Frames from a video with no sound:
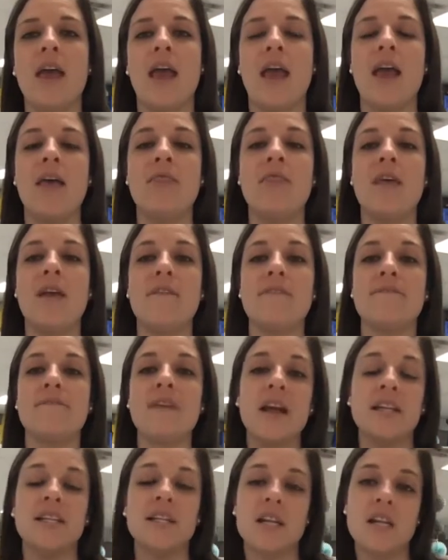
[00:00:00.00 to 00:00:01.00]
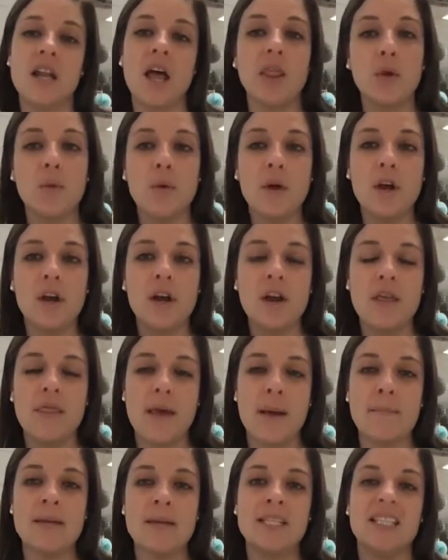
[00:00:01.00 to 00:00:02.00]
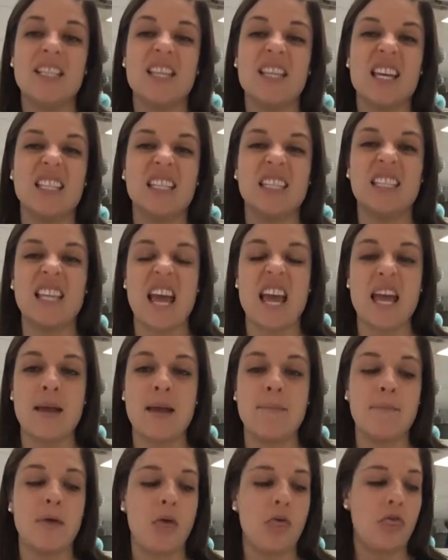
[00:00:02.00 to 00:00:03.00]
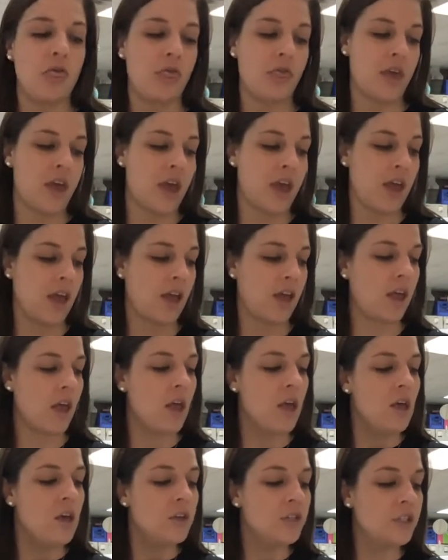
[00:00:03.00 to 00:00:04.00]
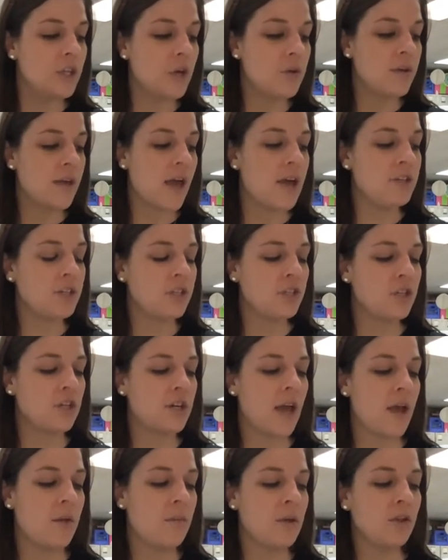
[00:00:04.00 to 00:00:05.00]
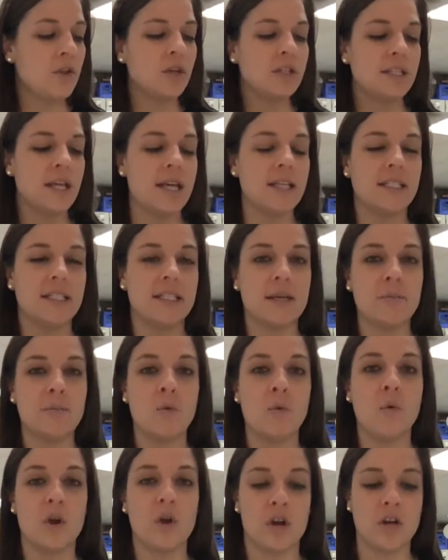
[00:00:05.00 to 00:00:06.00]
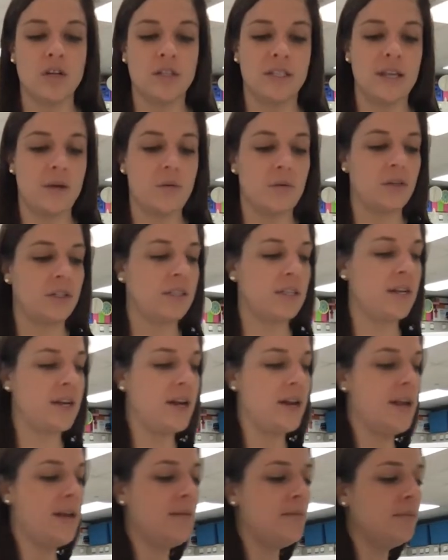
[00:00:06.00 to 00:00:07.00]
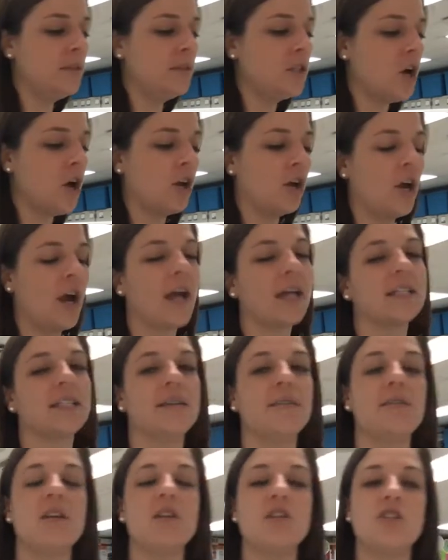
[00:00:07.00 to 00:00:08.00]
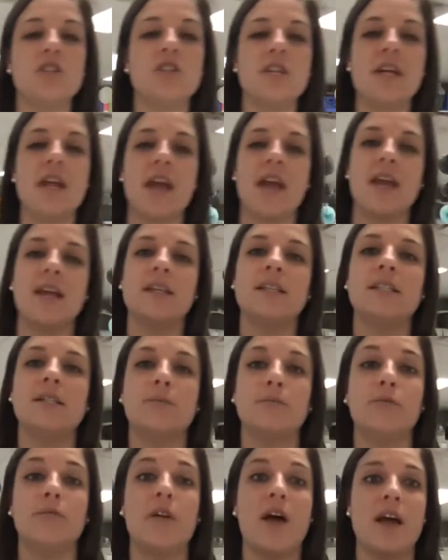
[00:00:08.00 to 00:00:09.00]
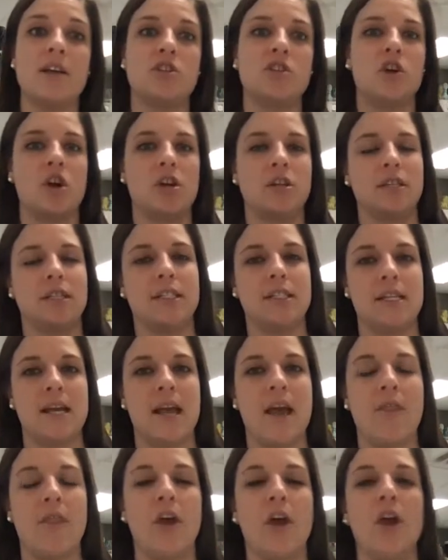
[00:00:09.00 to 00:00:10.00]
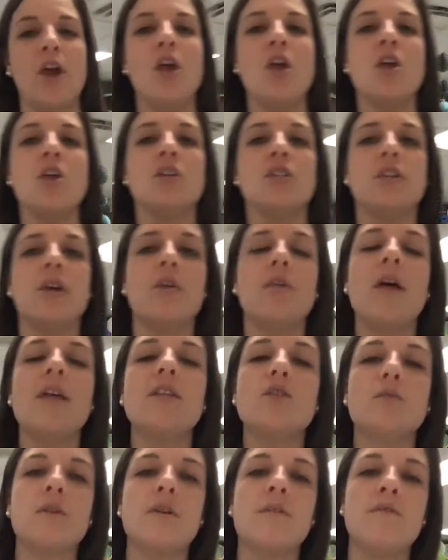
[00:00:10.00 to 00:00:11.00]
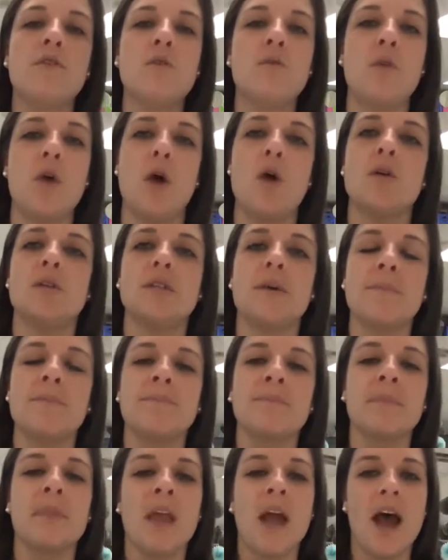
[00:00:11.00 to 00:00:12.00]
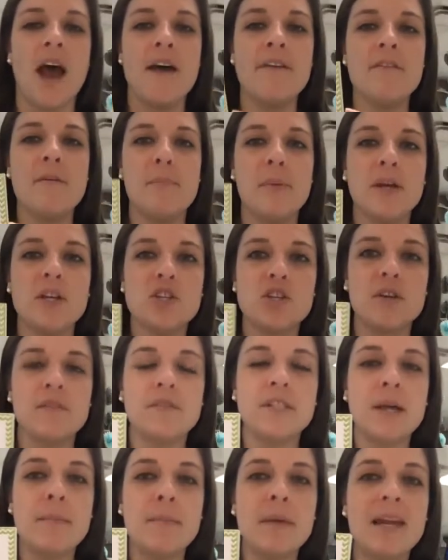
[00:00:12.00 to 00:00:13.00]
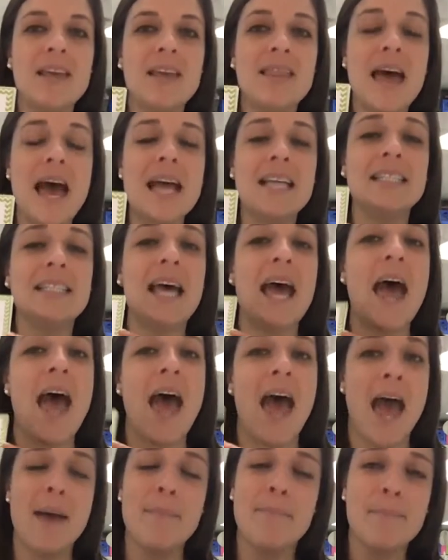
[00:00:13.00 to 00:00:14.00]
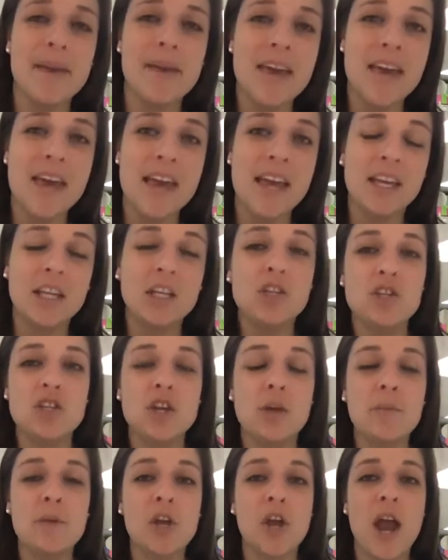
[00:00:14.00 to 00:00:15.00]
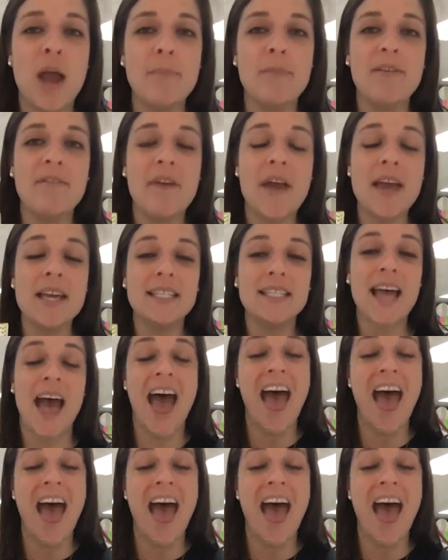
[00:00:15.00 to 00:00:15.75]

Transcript: and then find another word that means the same thing. So yesterday we looked at some words that were synonyms on our activity sheet and some flashcards together. So let's review those. I have a picture of somebody that's happy. Can you show me your happy face?